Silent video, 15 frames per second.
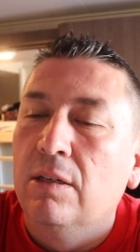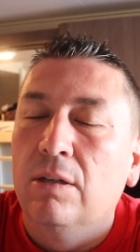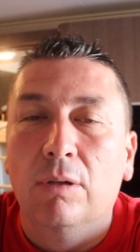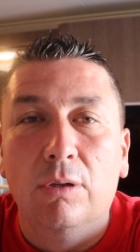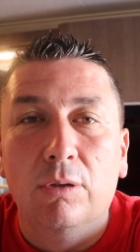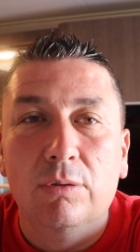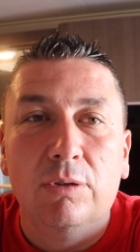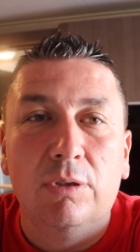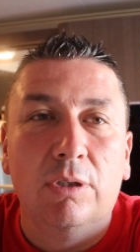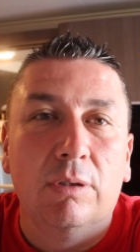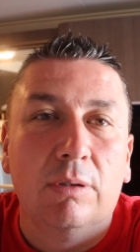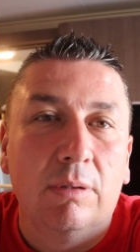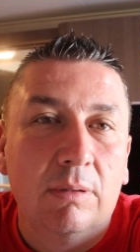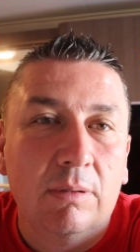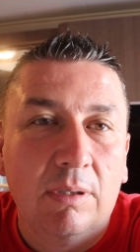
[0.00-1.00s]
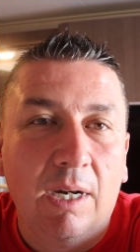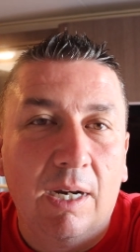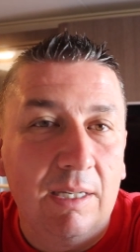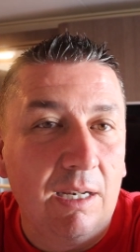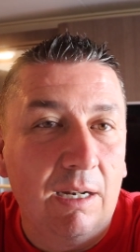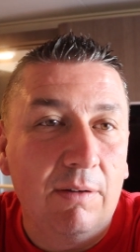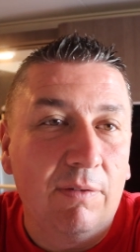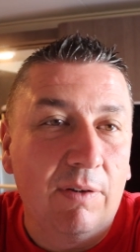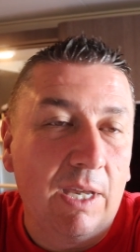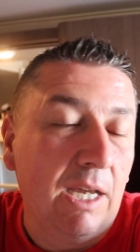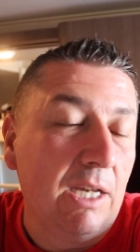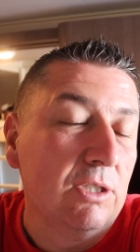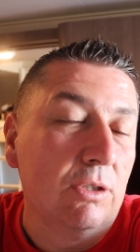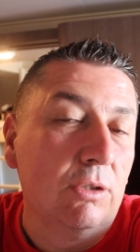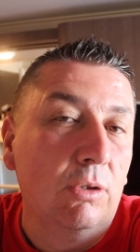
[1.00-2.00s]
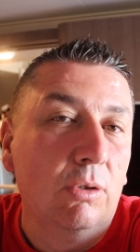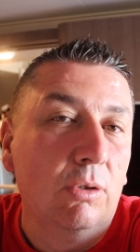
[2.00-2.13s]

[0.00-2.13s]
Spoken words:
you lose your identification.